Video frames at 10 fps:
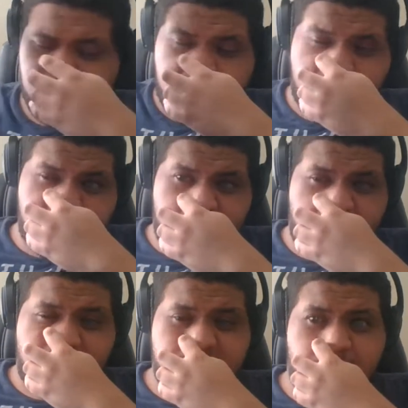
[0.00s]
And you
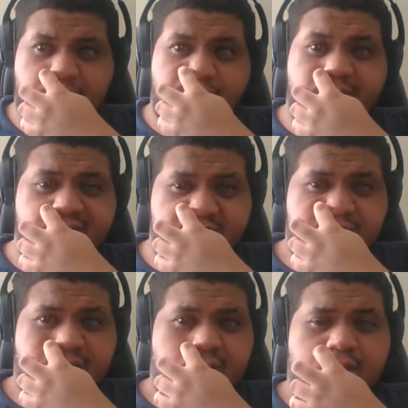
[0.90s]
do get some vibration.
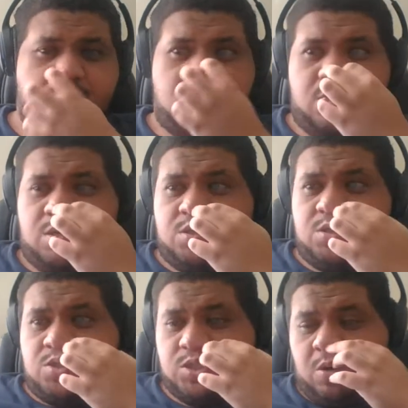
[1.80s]

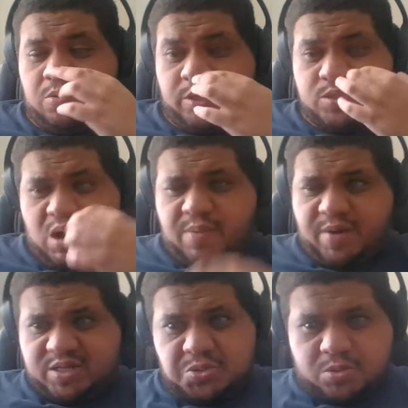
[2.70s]
So let's talk
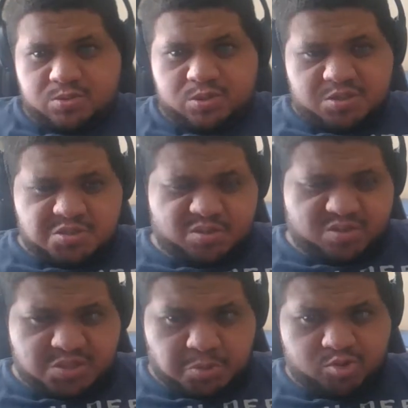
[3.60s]
about this phone. So this
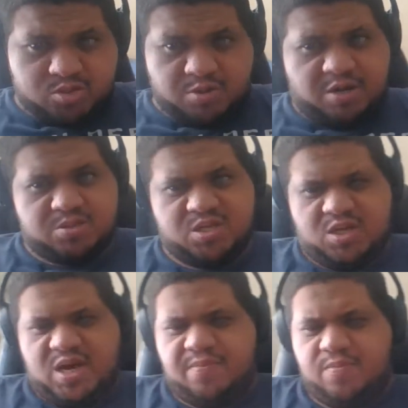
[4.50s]
phone is voice over
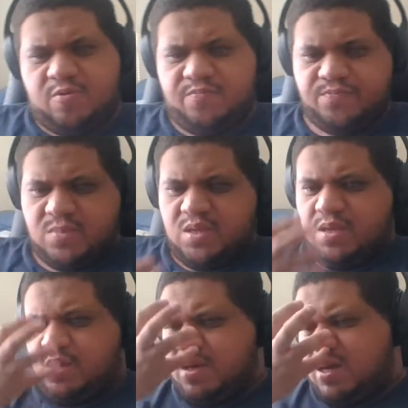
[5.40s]
LTE capable.
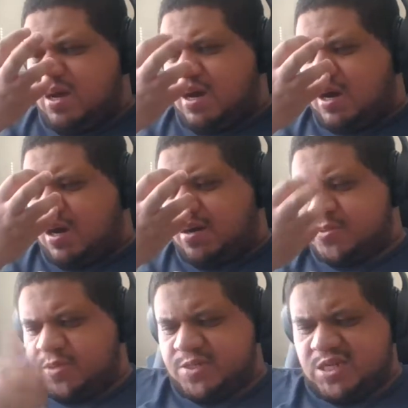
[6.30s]

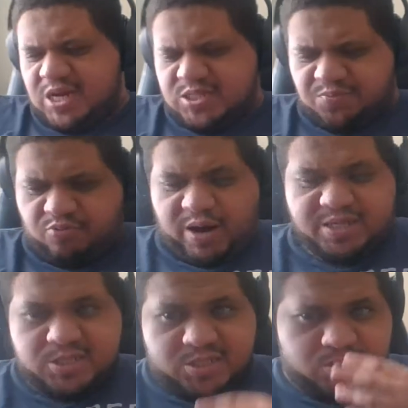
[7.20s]
So besides the
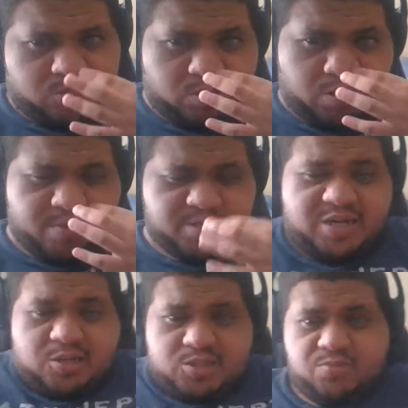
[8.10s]
price,
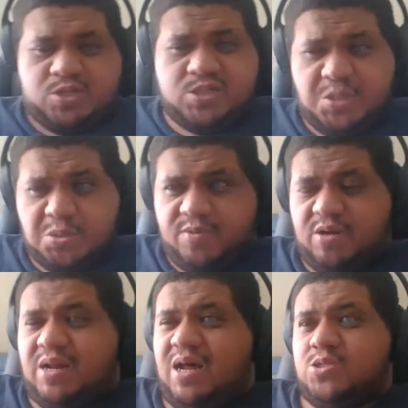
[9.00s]
everything else I'm going to say from then
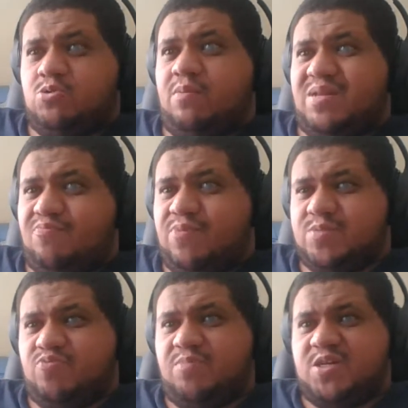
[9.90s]
on out is
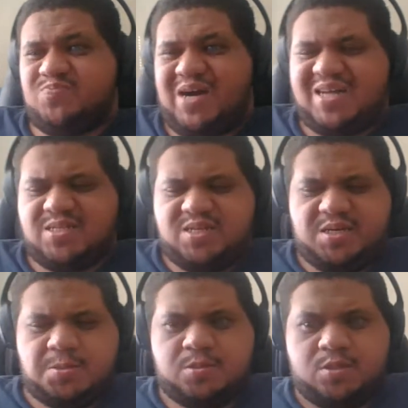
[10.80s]
pretty much positive.